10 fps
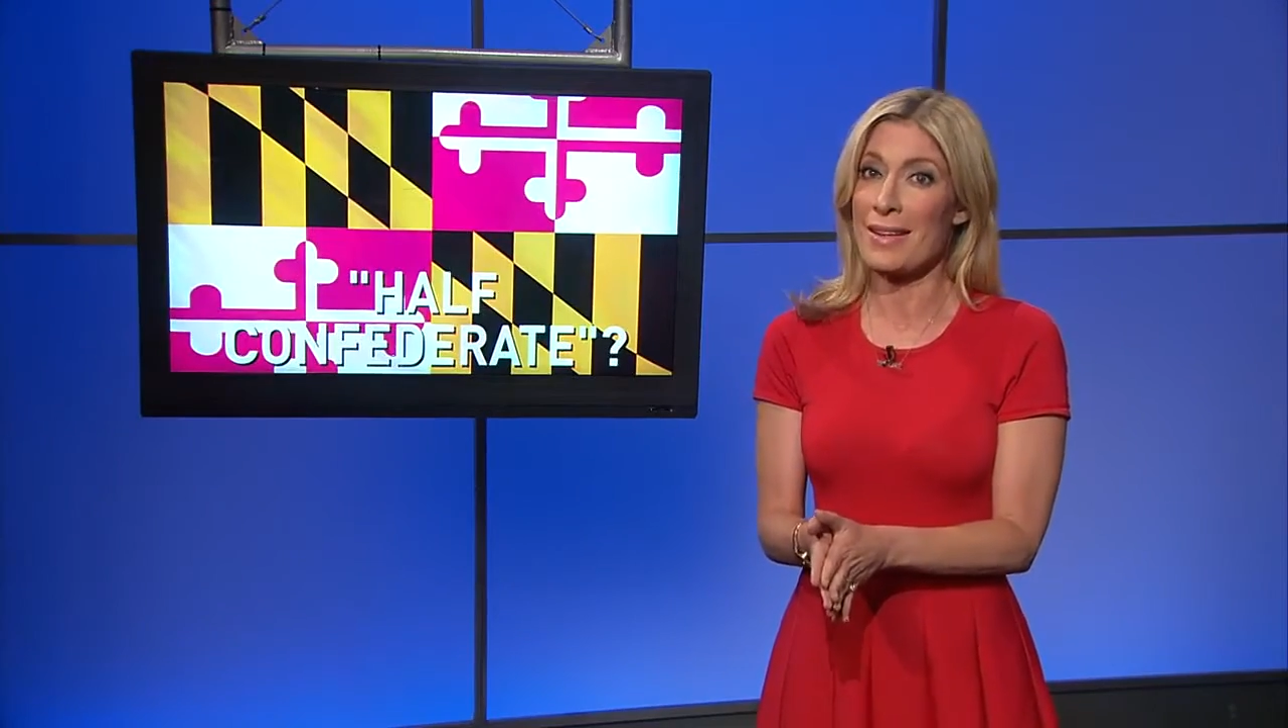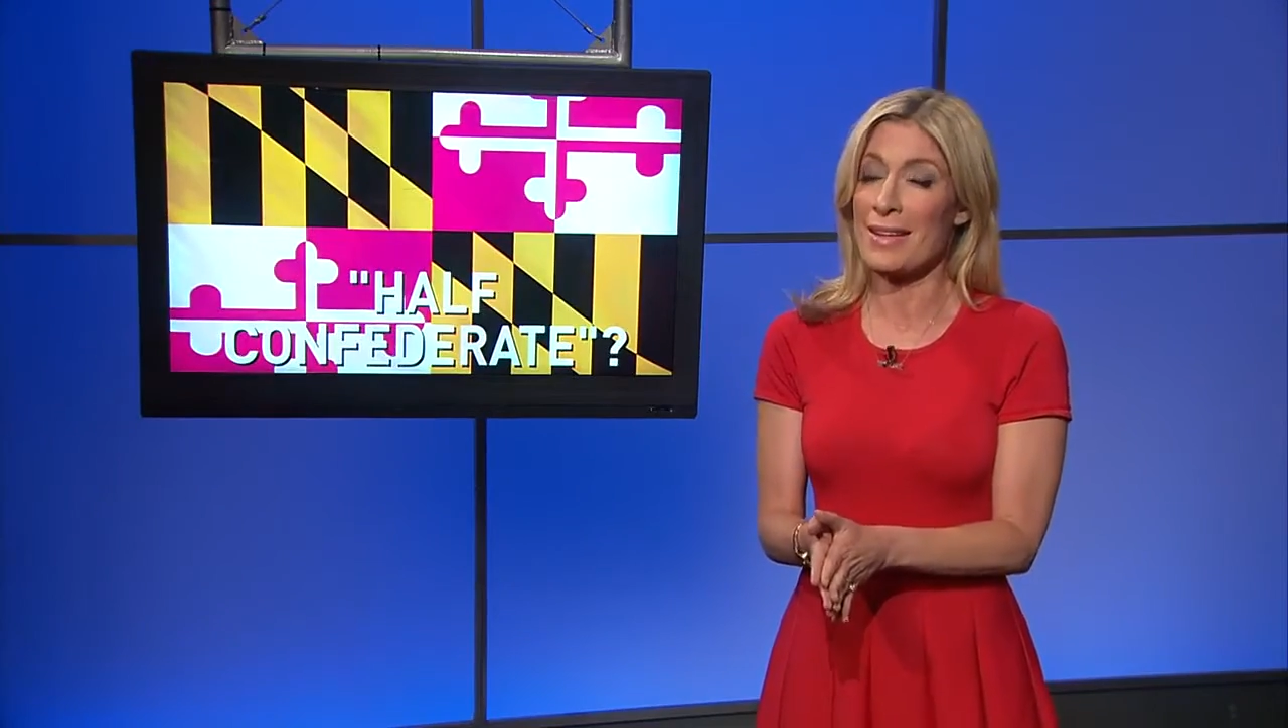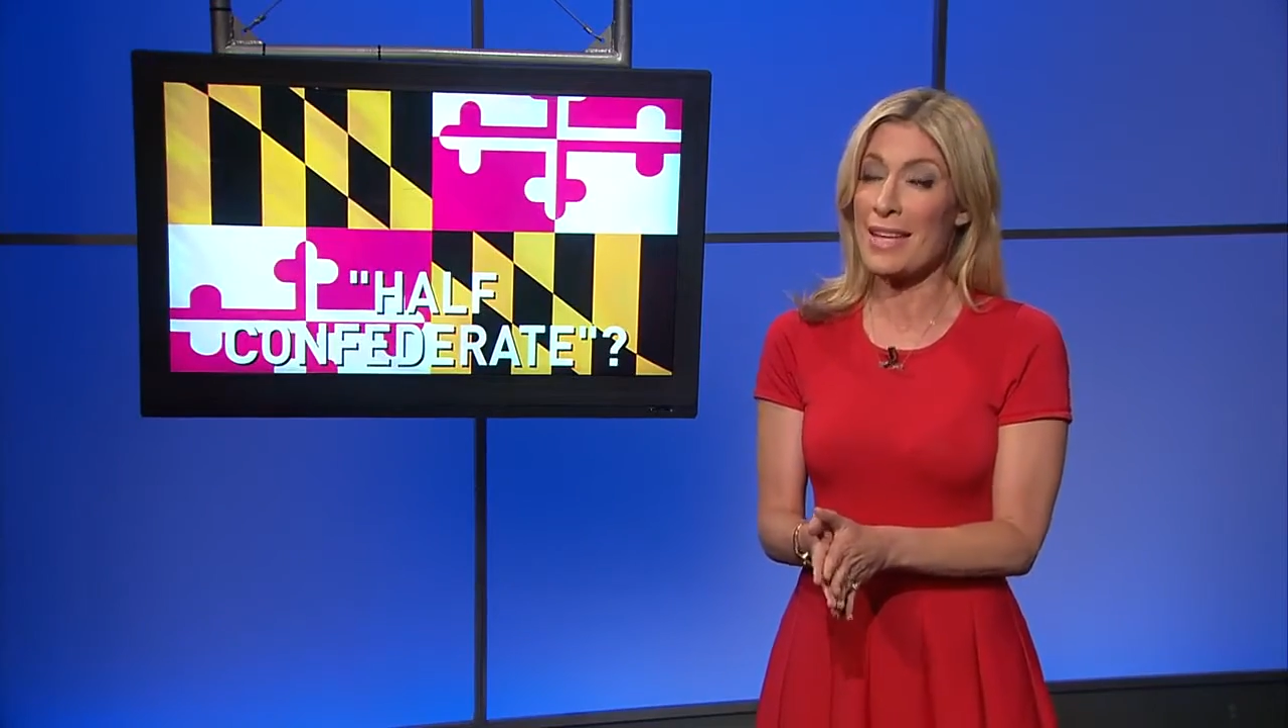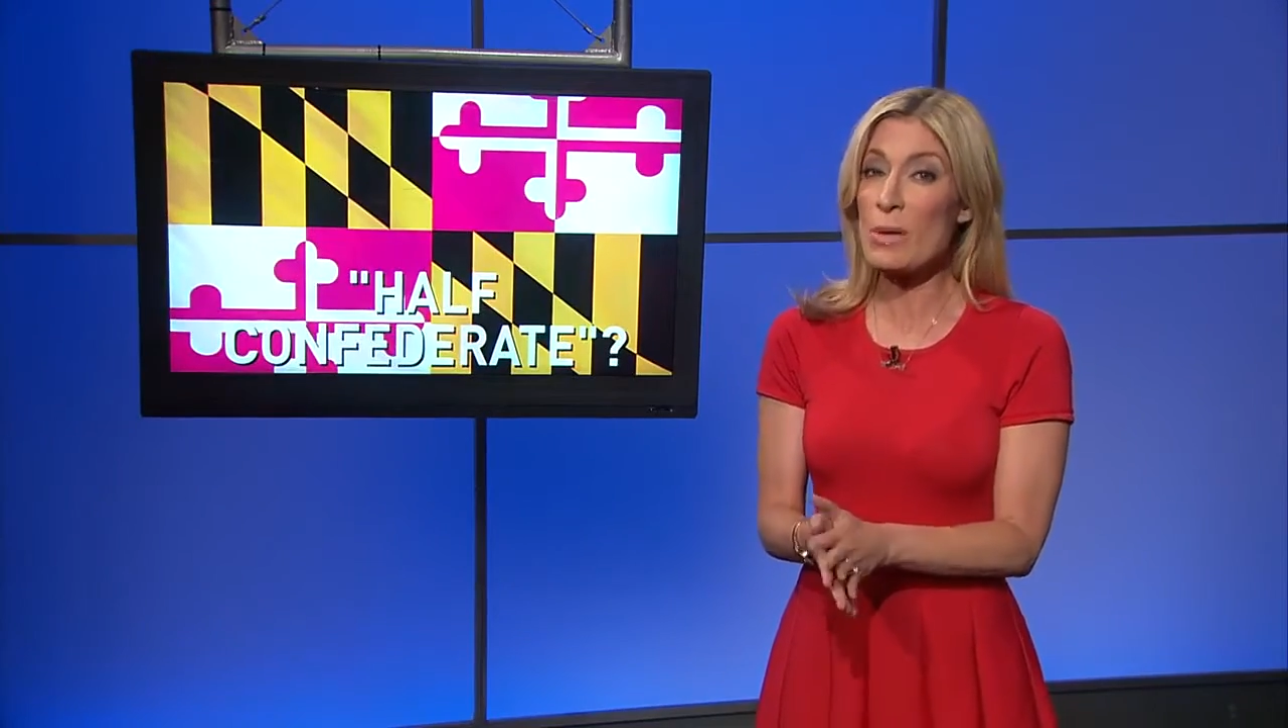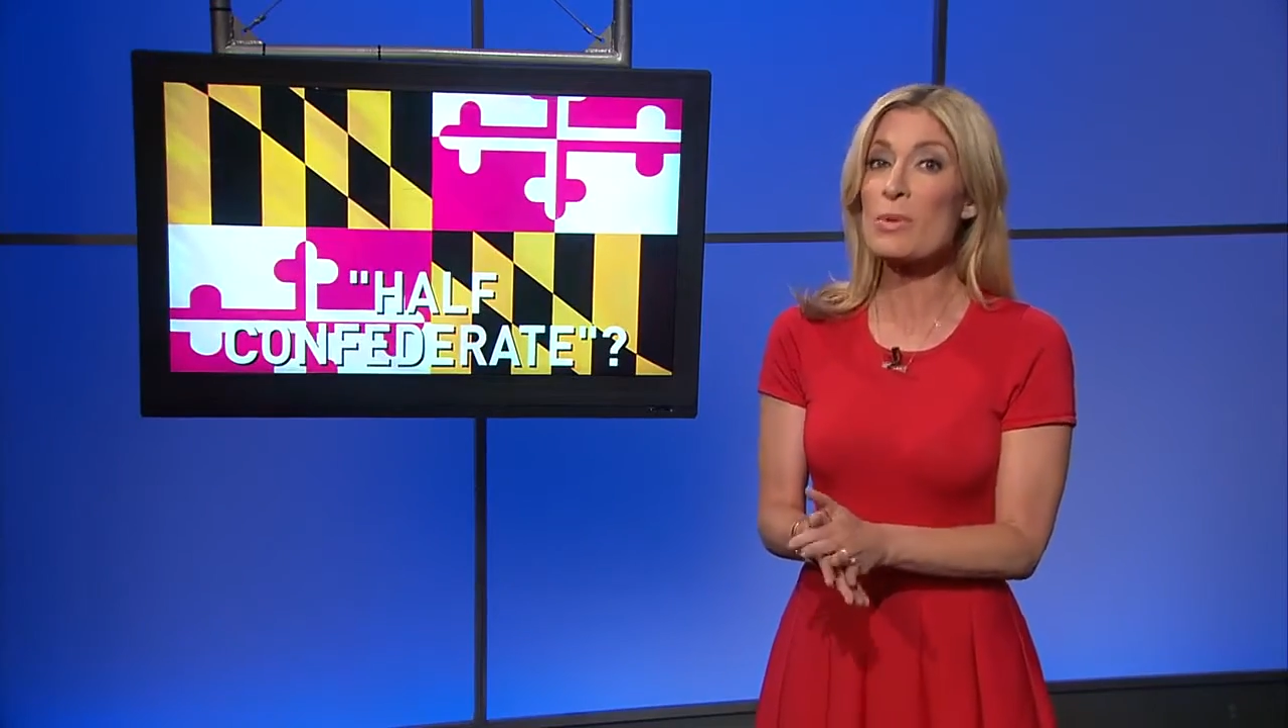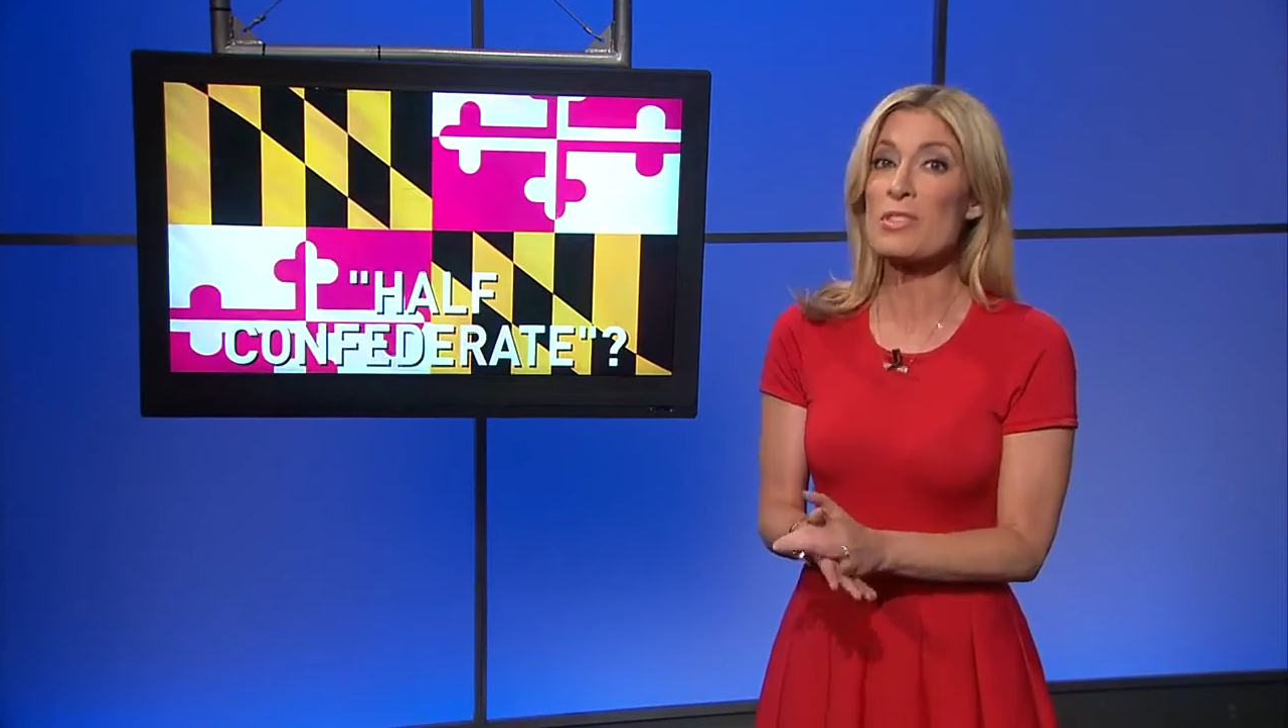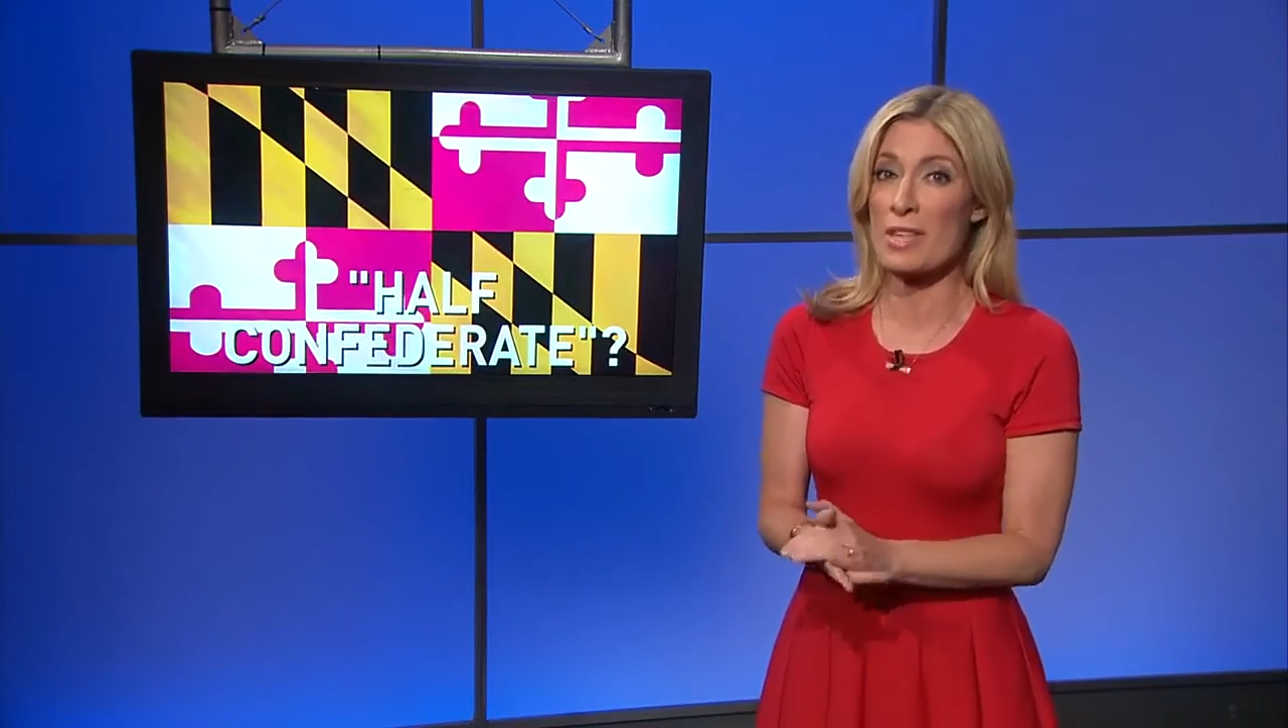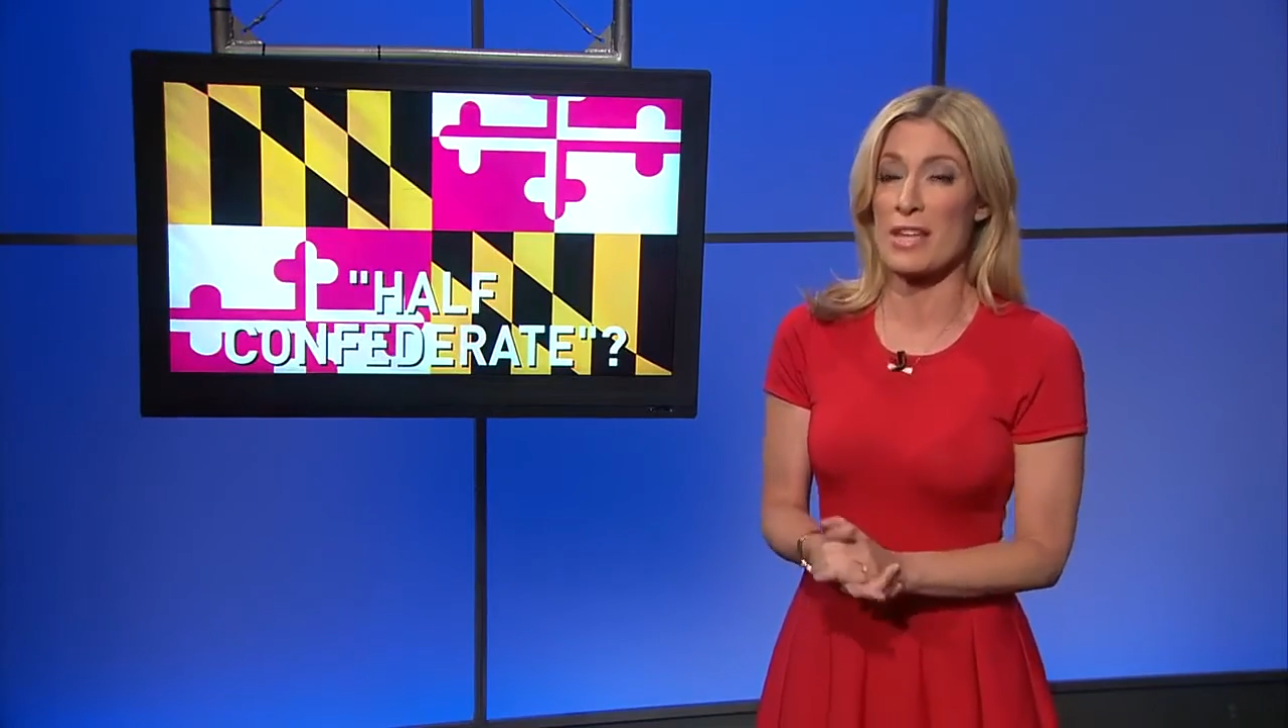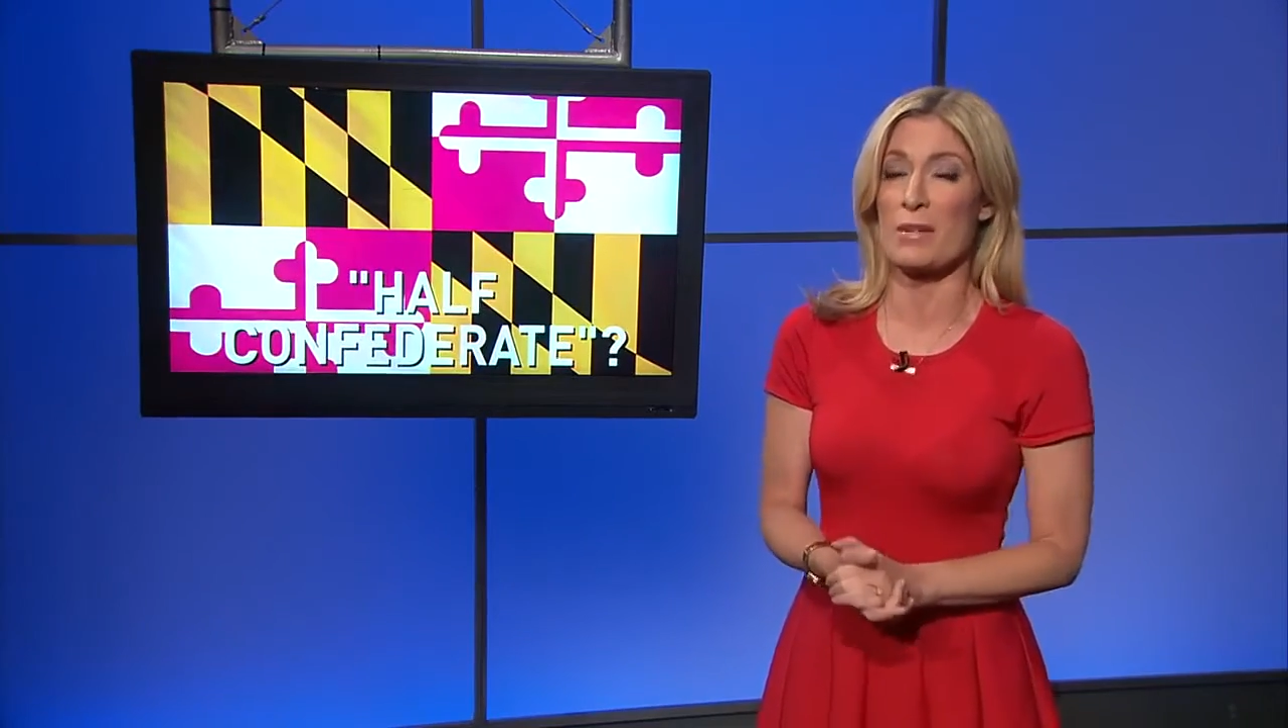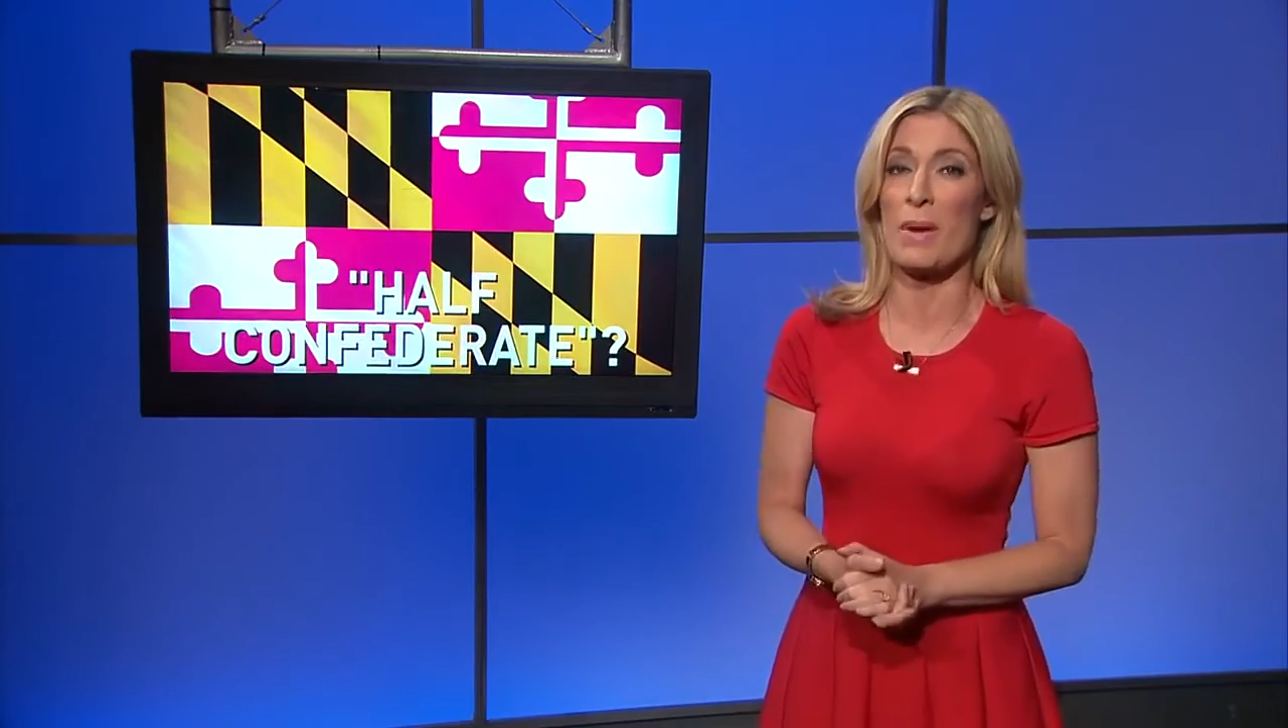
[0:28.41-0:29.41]
he was
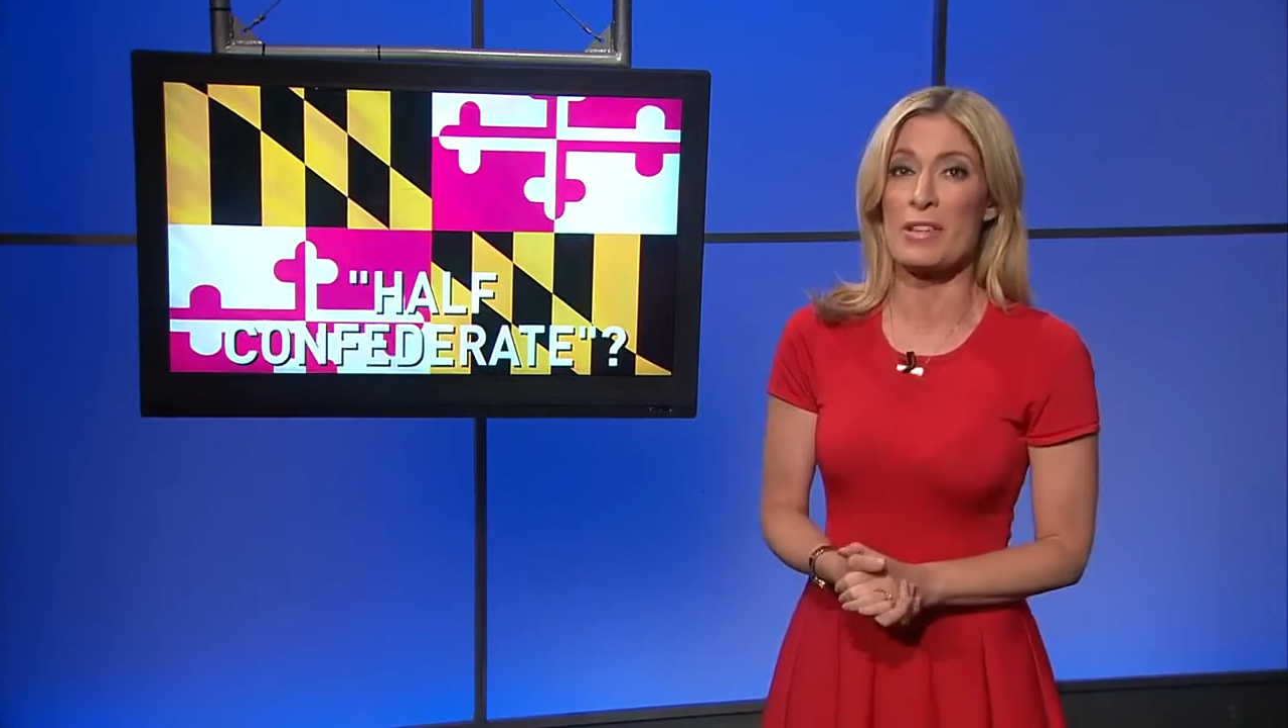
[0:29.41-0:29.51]
taken